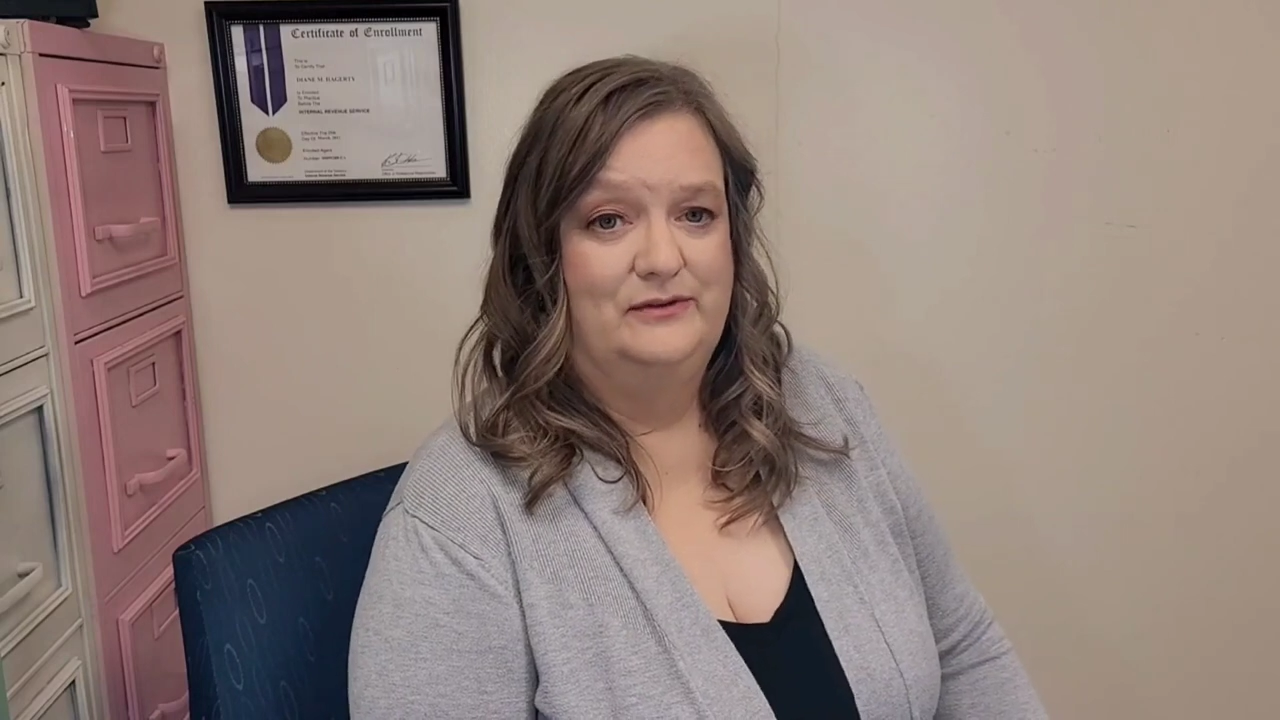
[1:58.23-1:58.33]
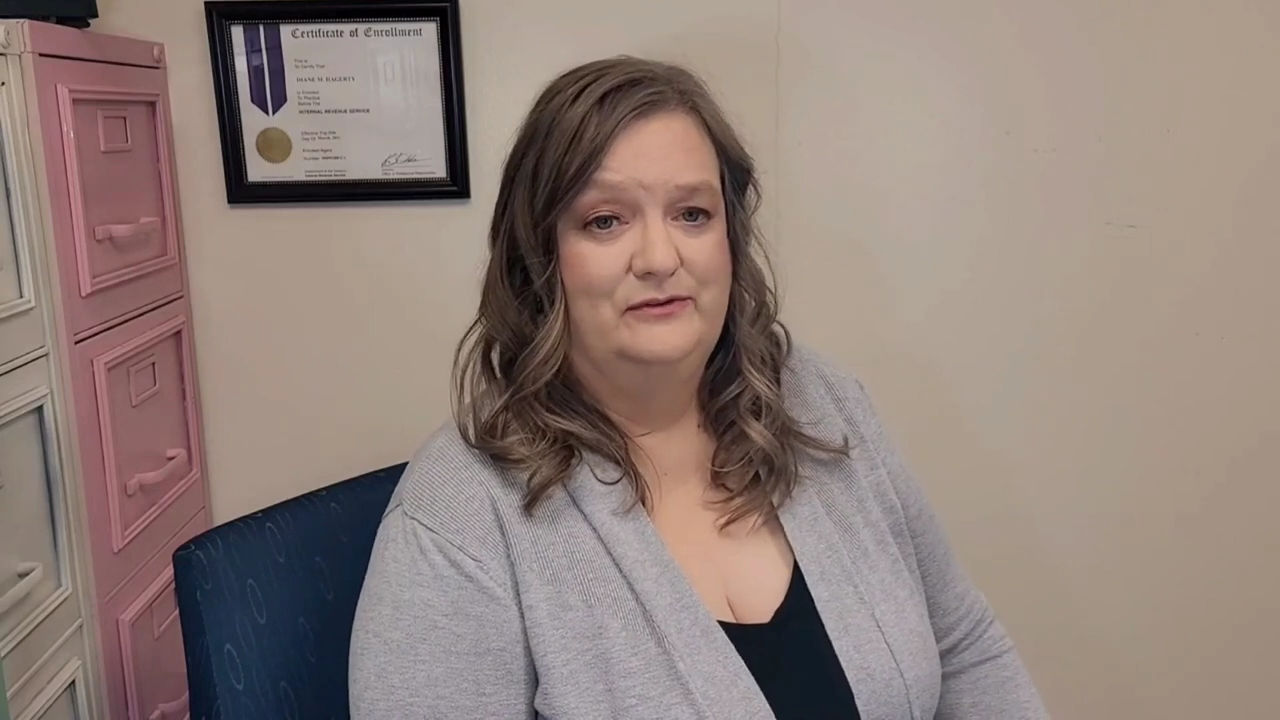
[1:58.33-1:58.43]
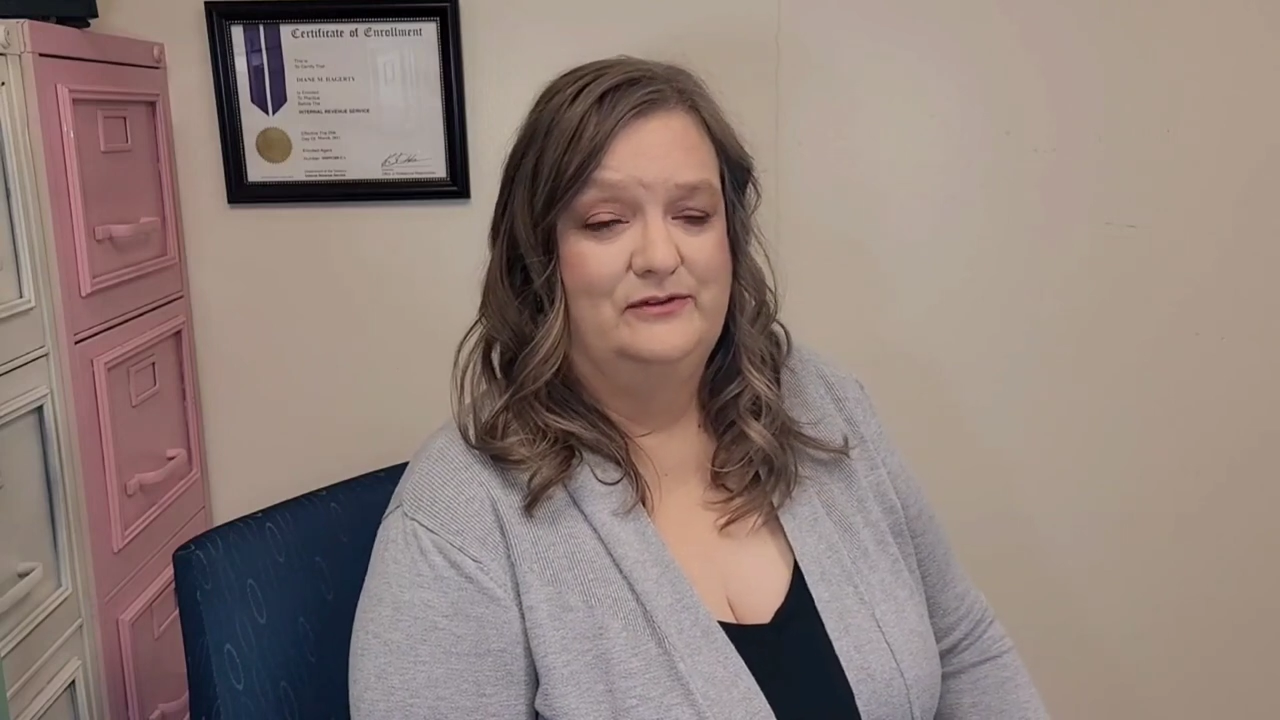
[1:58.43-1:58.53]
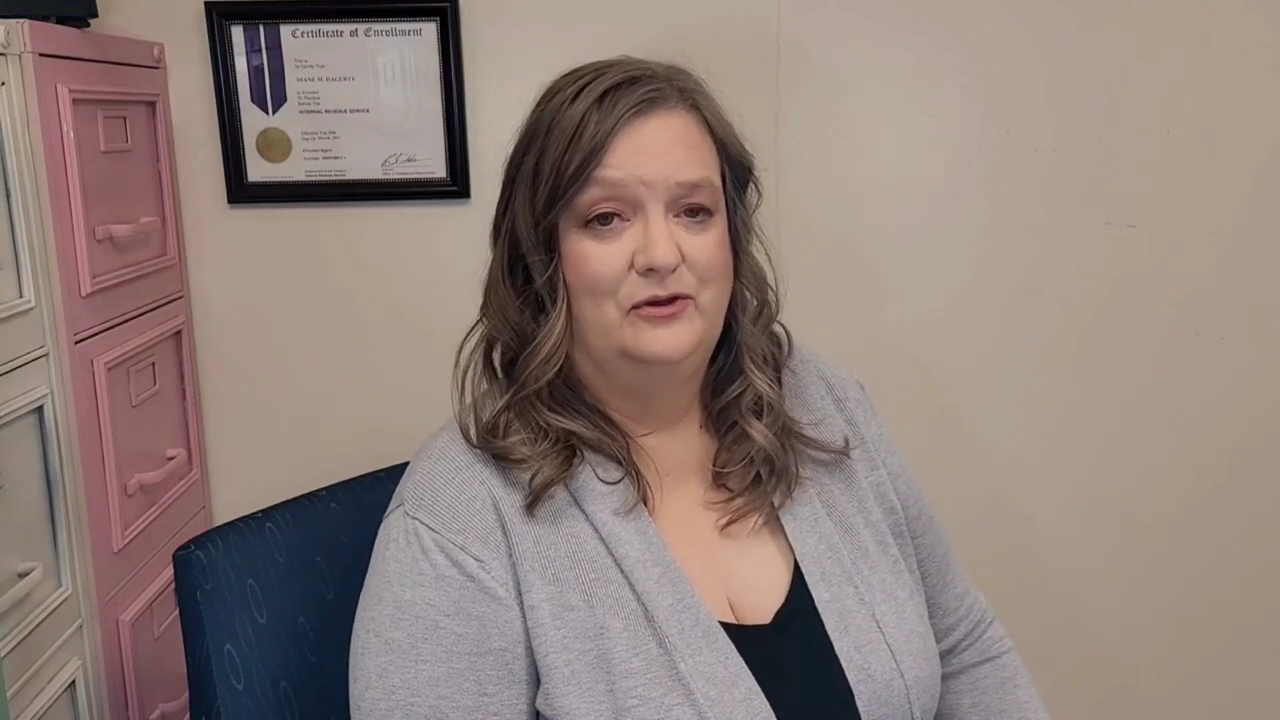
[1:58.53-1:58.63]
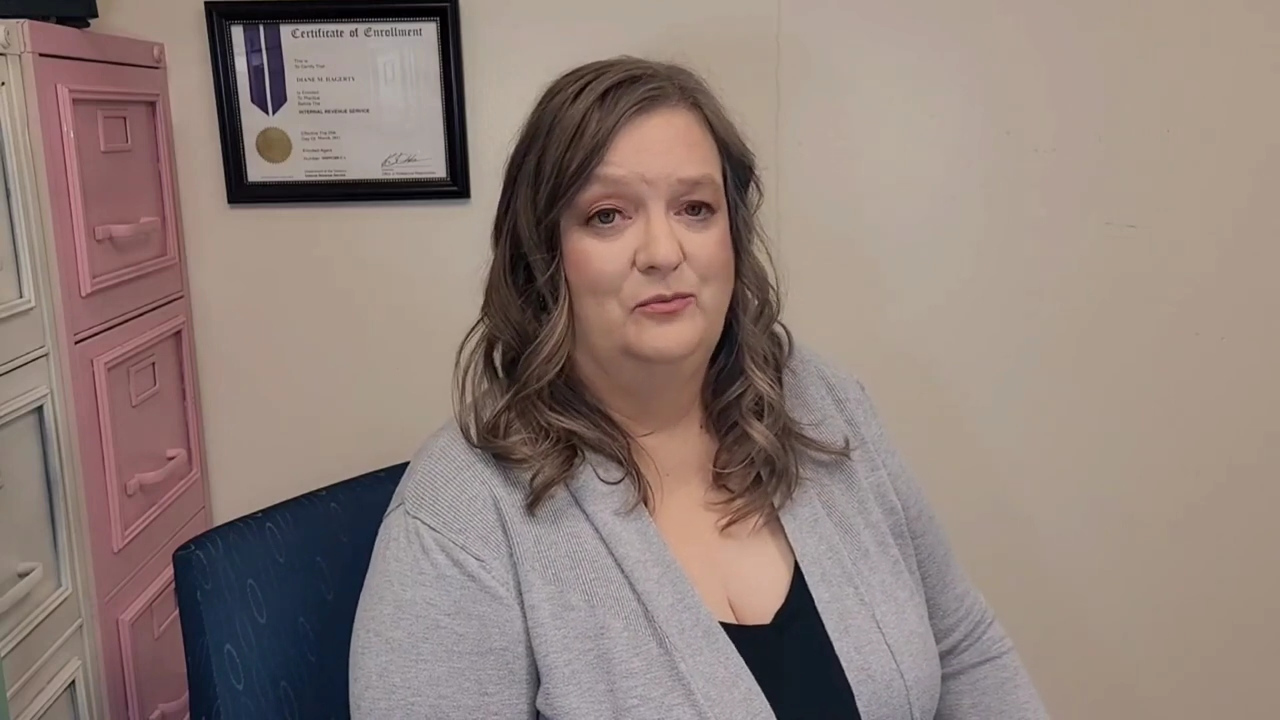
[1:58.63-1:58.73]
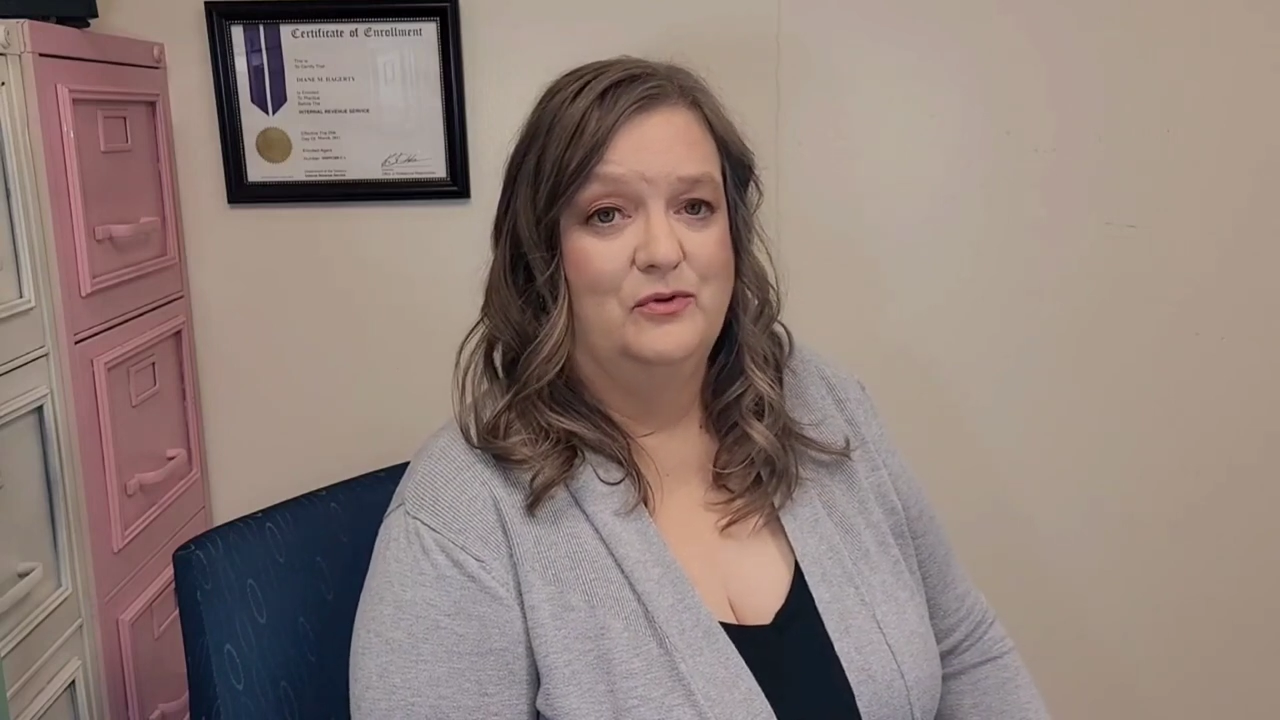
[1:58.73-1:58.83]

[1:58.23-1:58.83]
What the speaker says: you sell